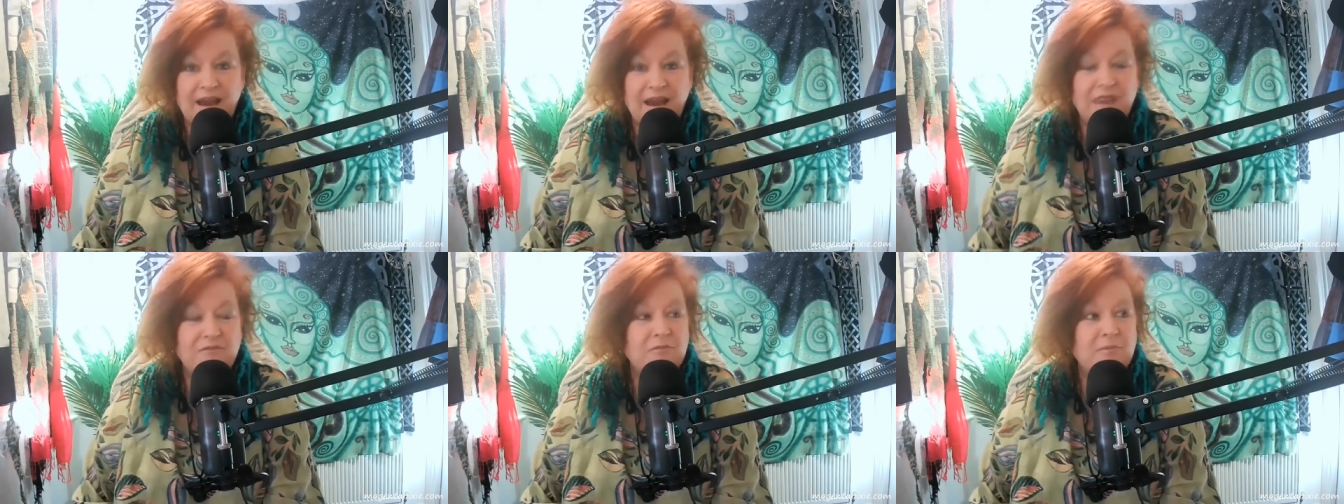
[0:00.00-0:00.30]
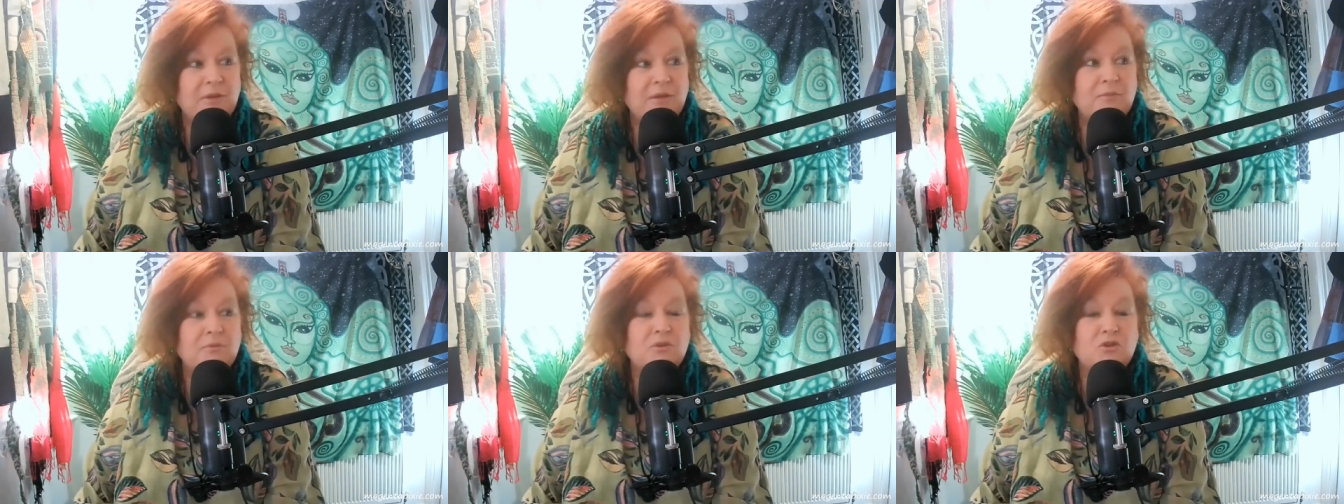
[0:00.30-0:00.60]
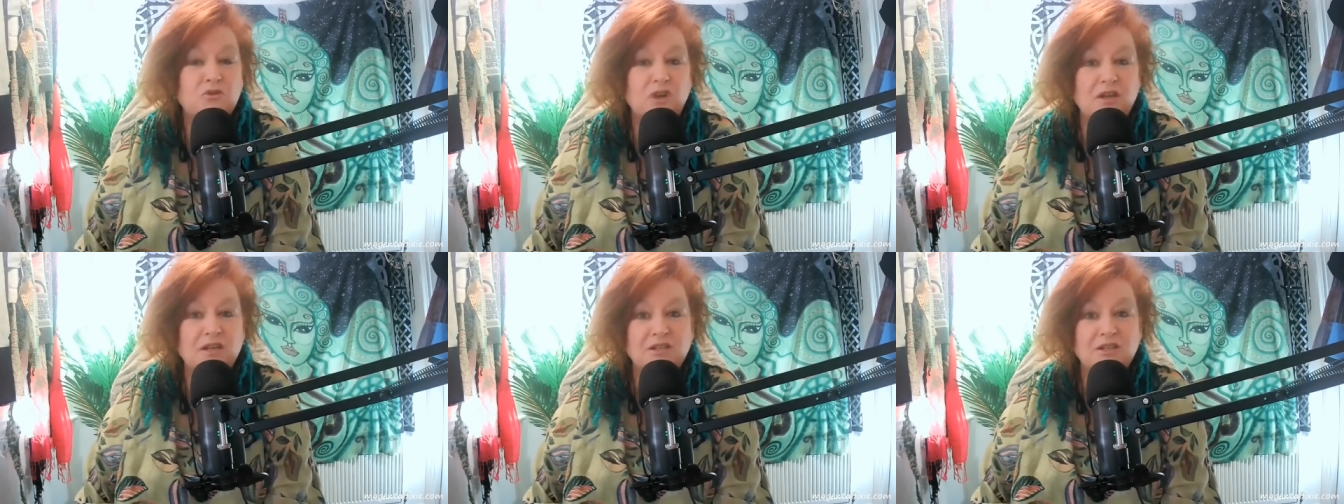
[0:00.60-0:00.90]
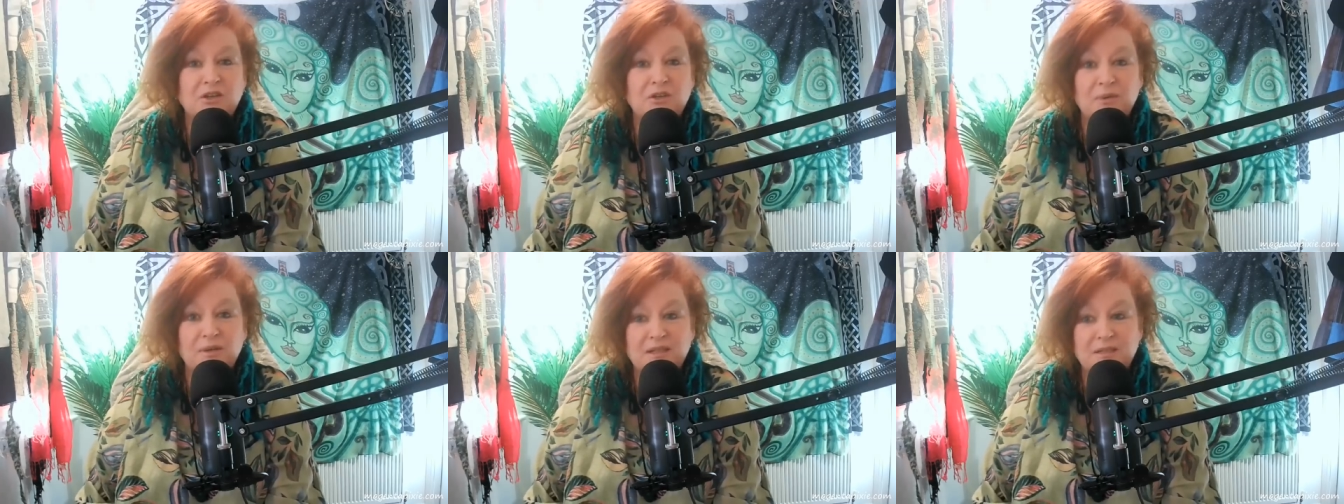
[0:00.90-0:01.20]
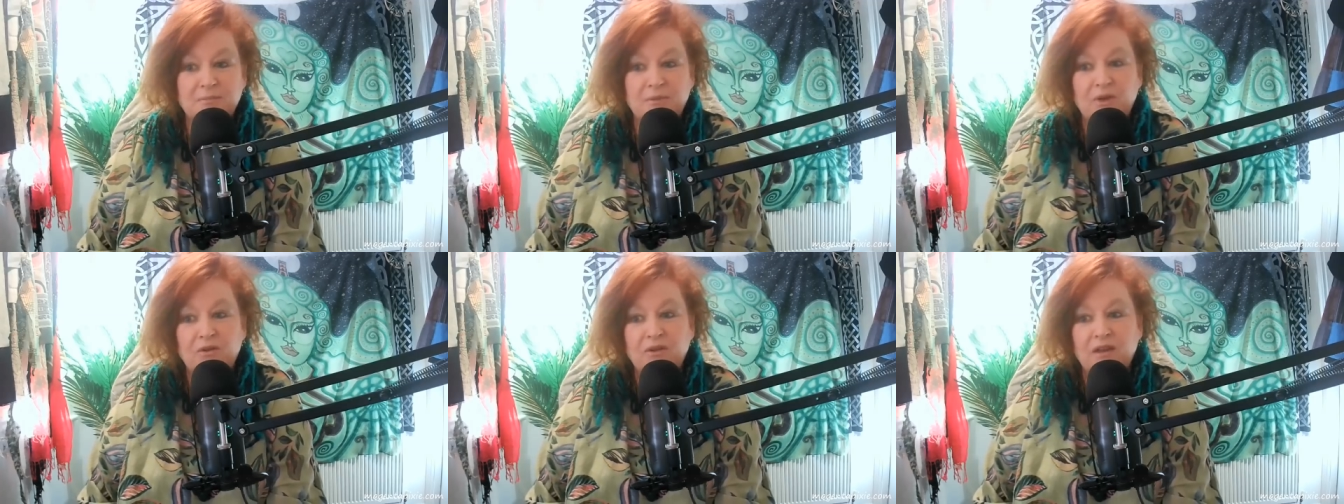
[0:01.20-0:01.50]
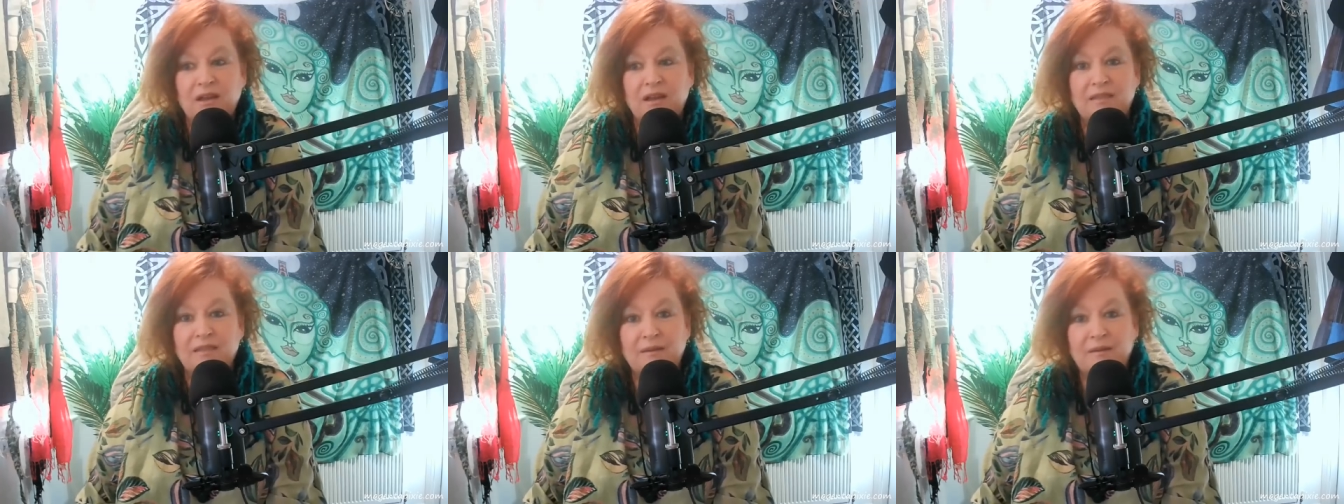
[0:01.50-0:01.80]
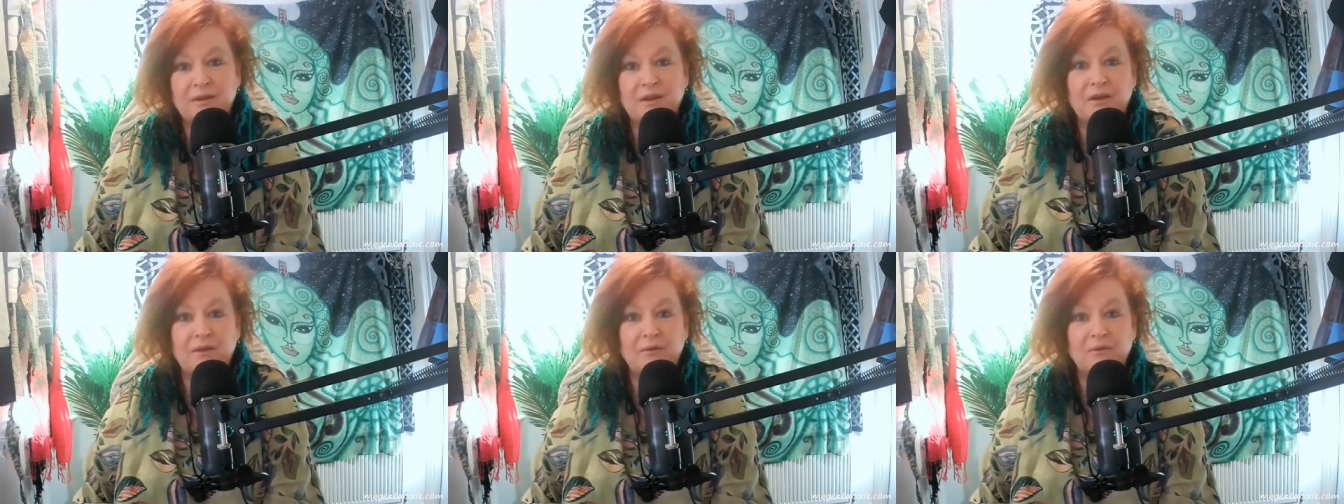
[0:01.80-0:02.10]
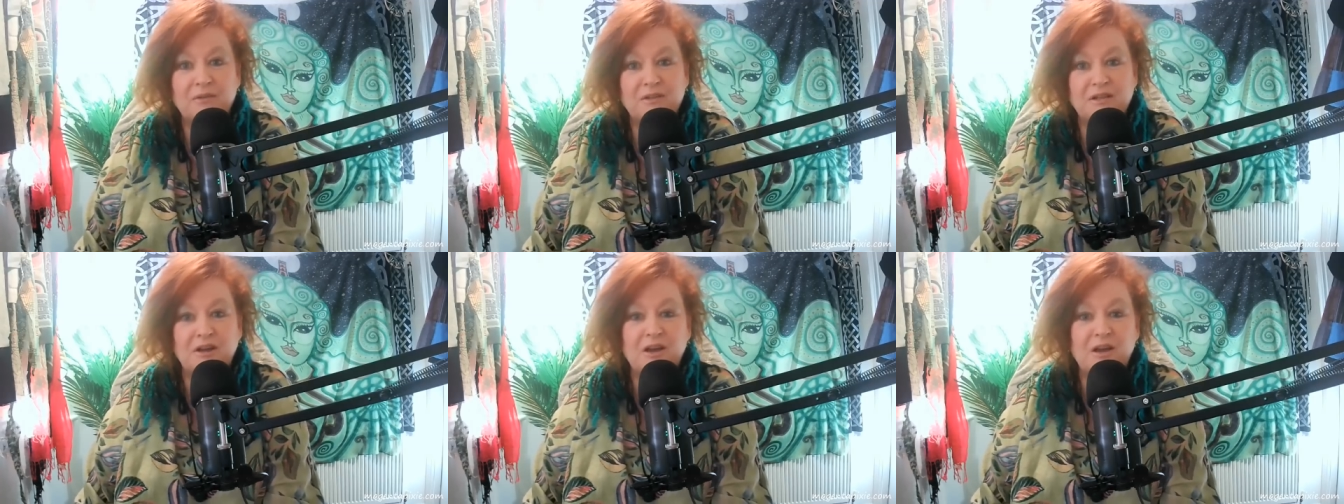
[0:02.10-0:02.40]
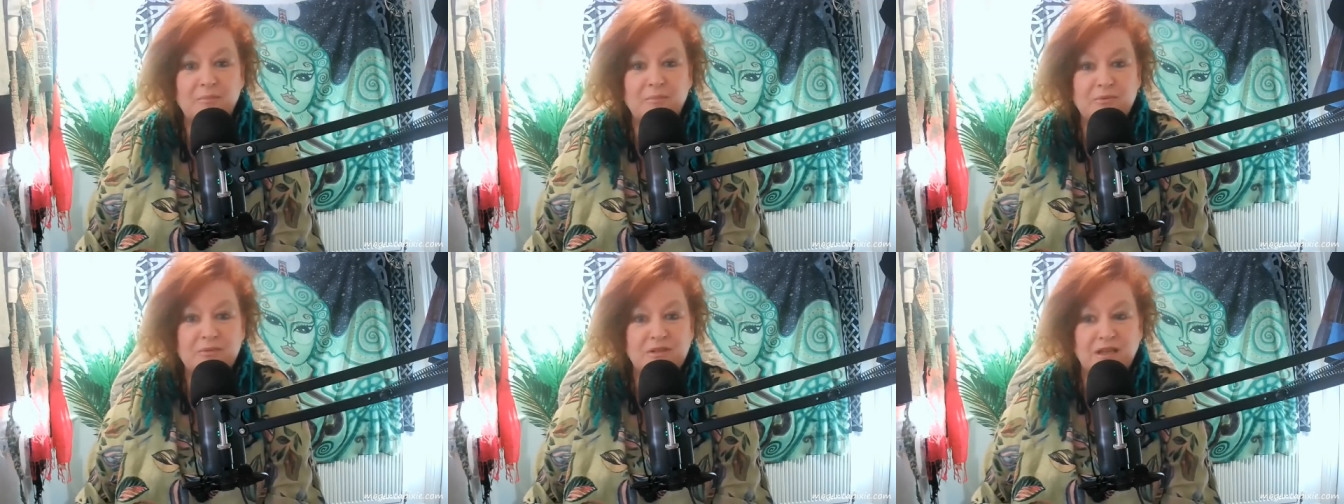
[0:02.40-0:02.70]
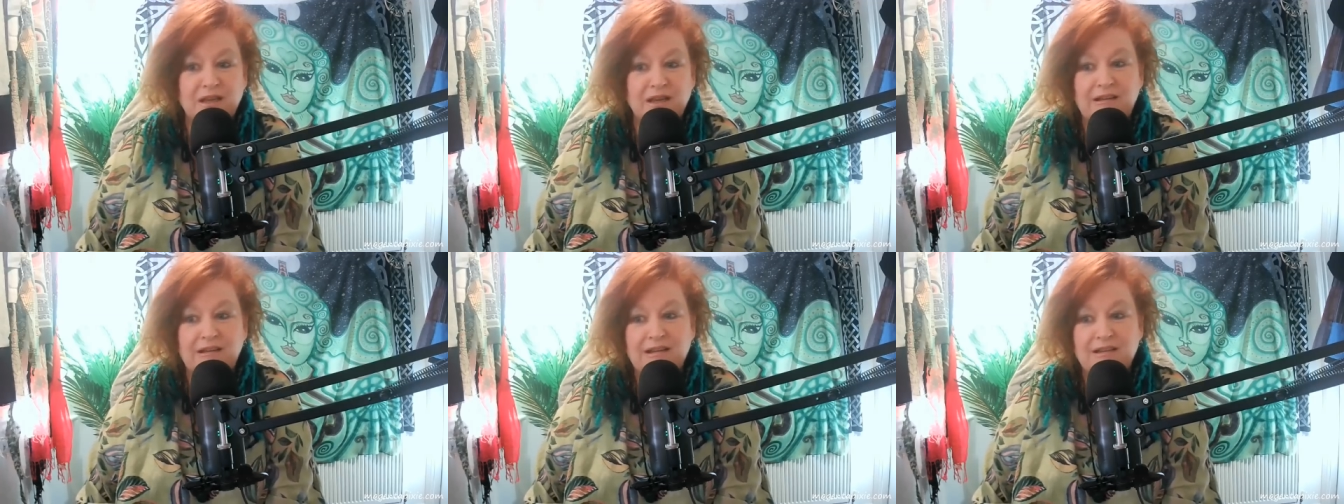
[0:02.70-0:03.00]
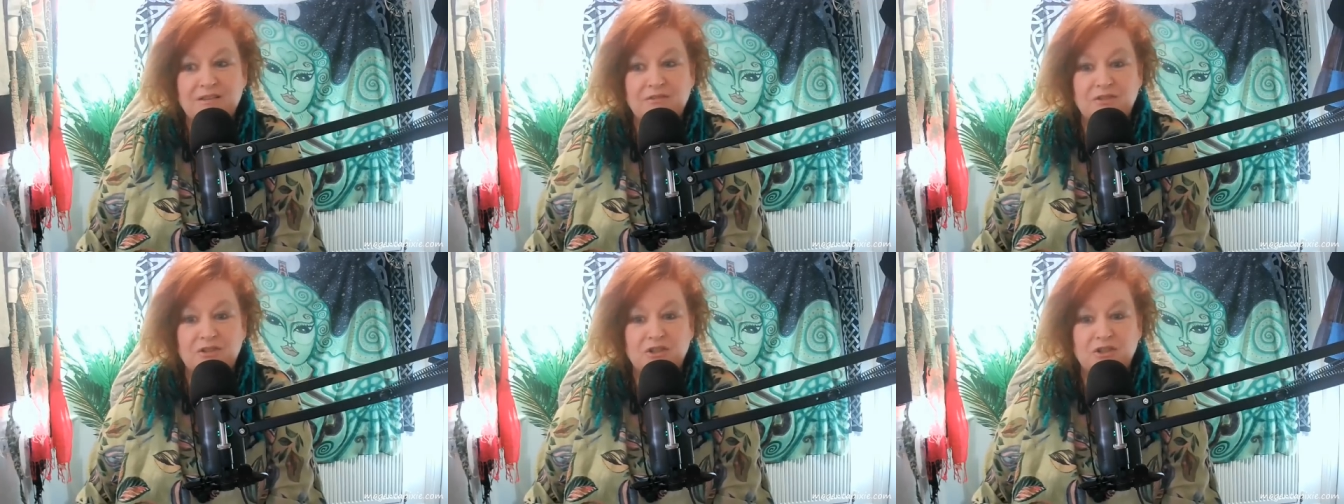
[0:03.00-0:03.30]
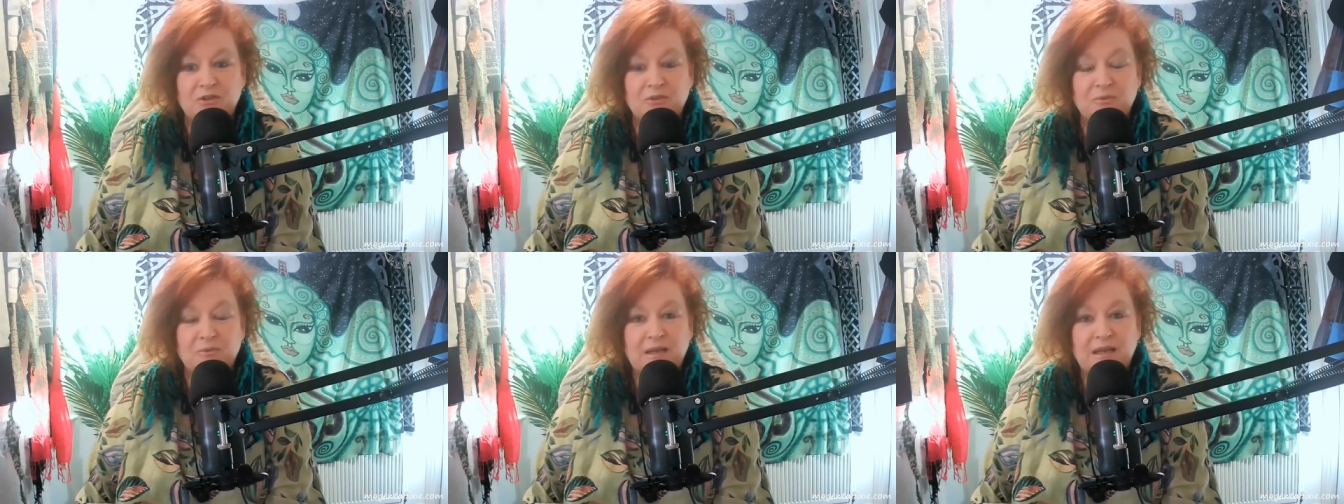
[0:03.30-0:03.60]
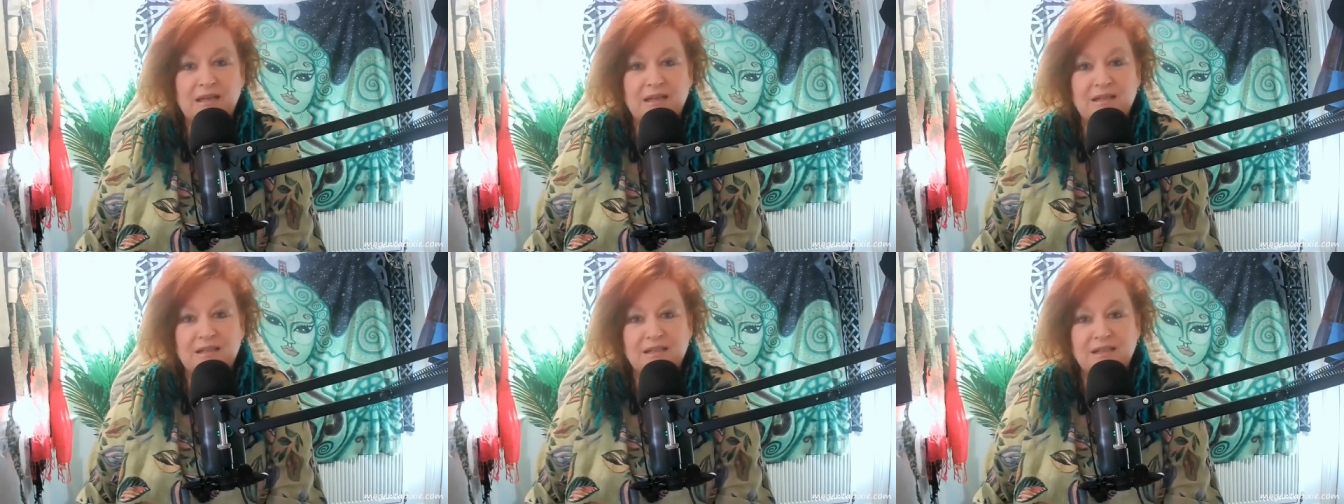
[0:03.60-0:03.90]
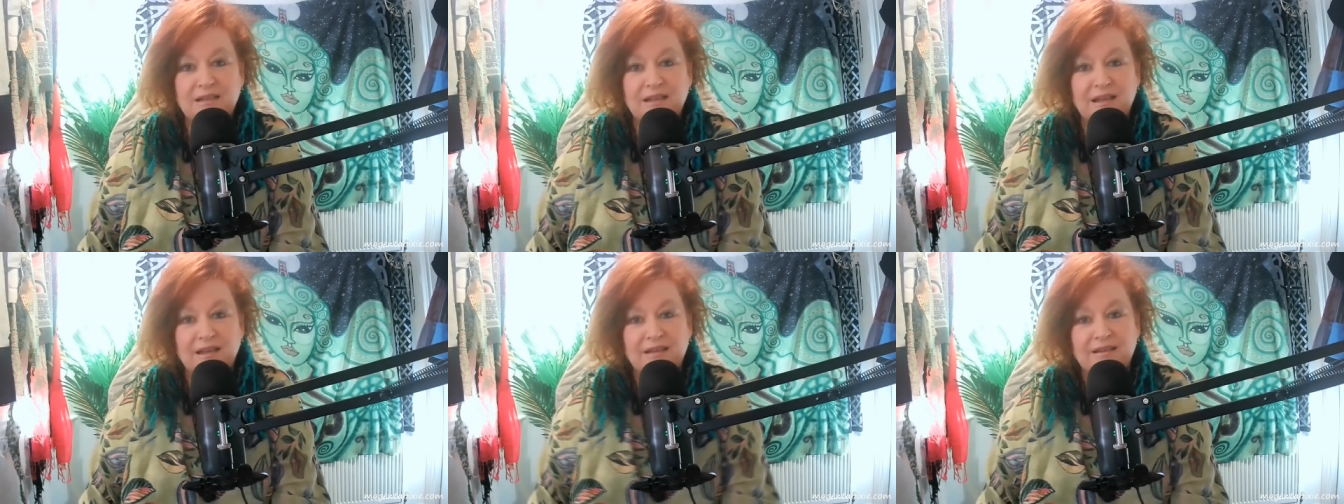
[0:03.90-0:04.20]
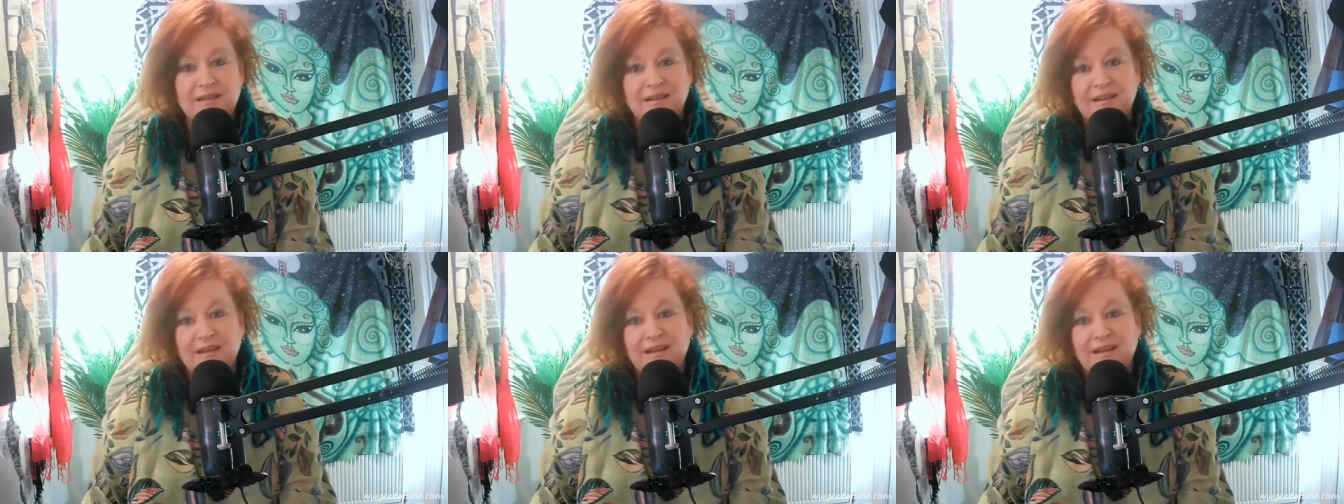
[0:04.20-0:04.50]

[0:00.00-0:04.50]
Everybody would try to quit smoking and they would go on to herbal cigarettes for 2 weeks and then